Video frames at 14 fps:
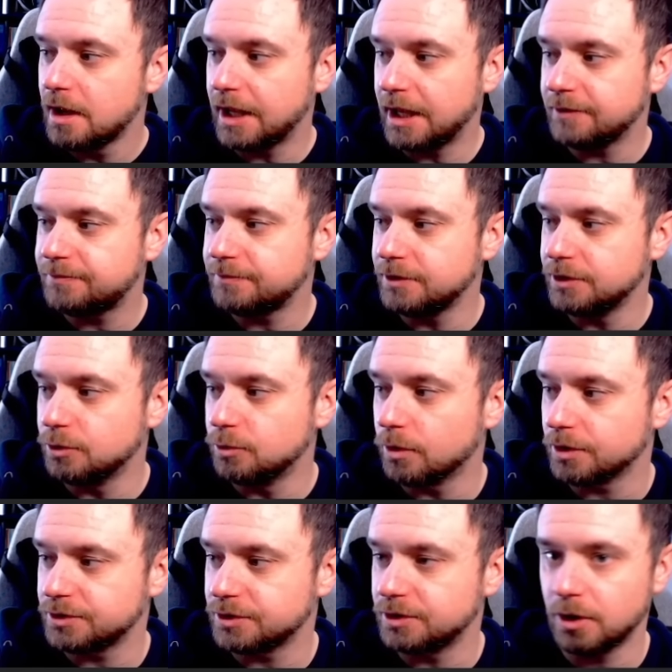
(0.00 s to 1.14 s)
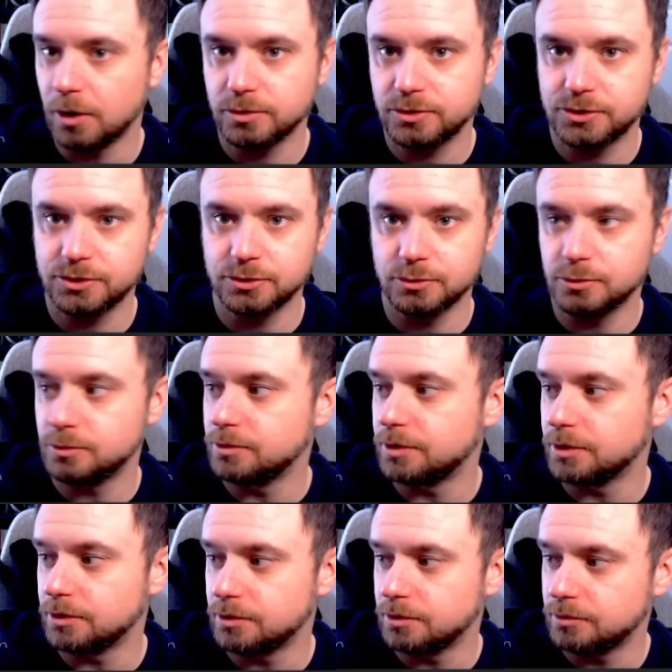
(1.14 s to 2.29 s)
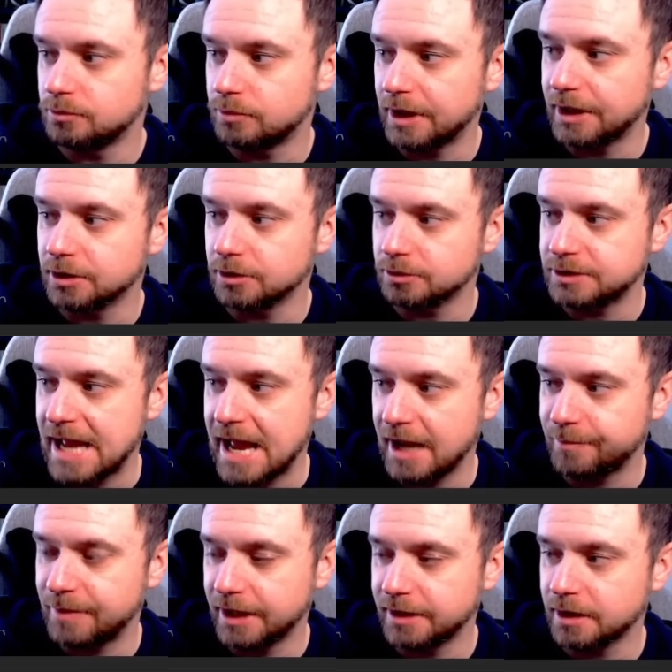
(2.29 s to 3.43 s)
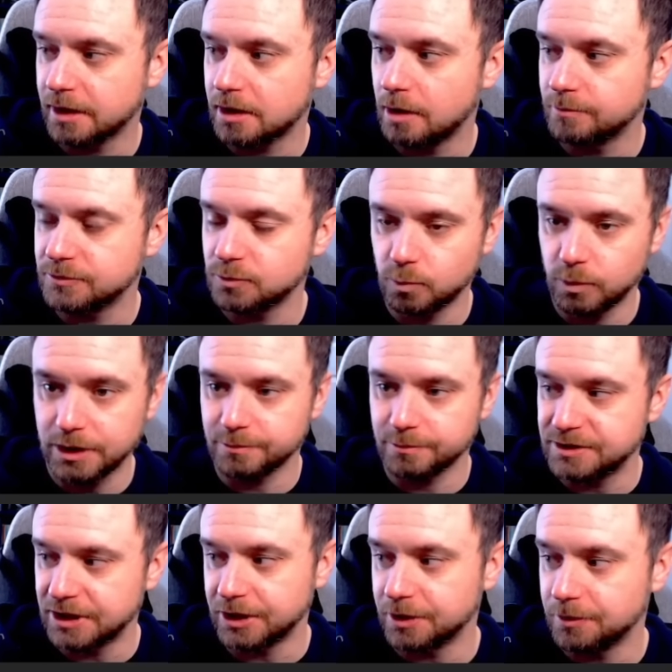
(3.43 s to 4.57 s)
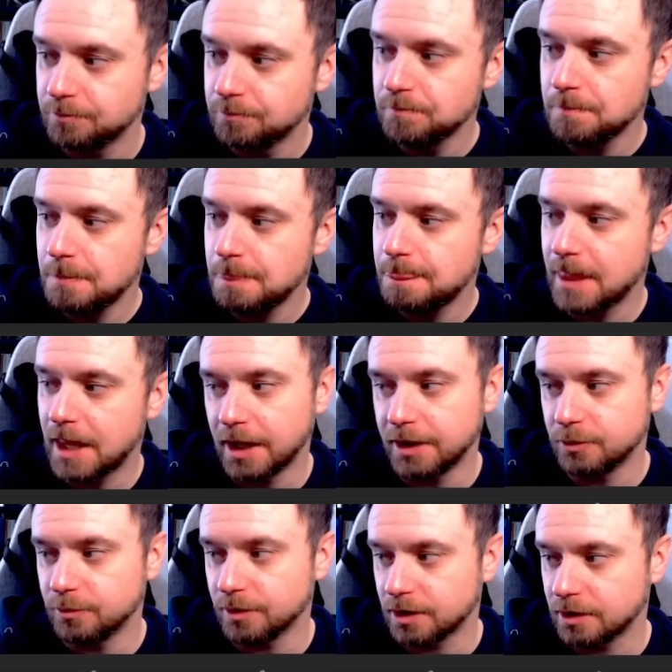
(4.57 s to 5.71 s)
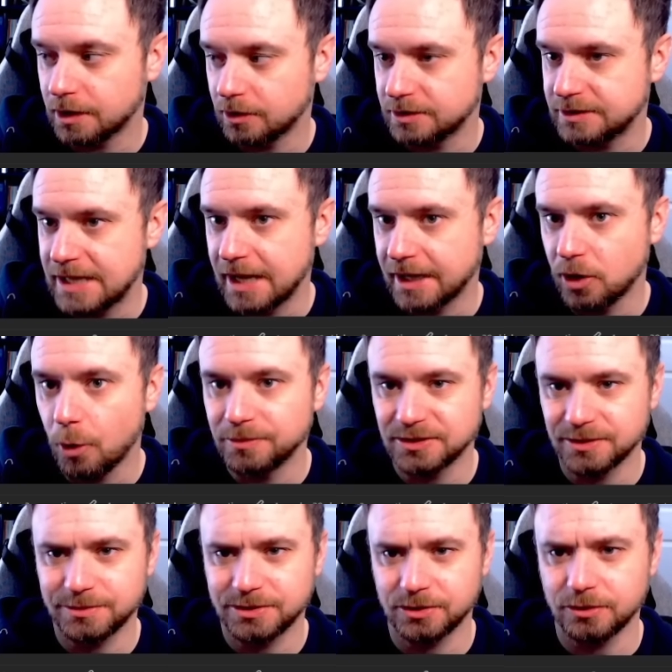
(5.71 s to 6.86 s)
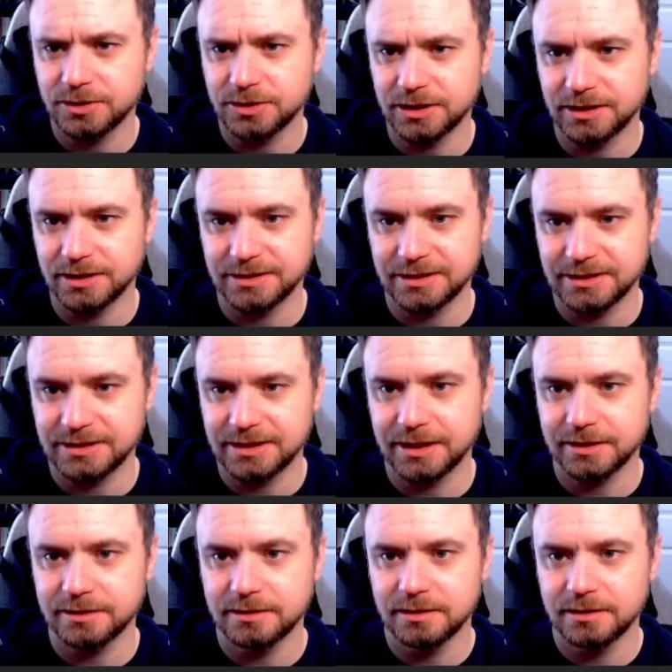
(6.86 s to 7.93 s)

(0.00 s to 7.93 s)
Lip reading: If you were to go to the regular tag pane that comes with Obsidian and you were to click on a tag, it opens up search and it does this thing,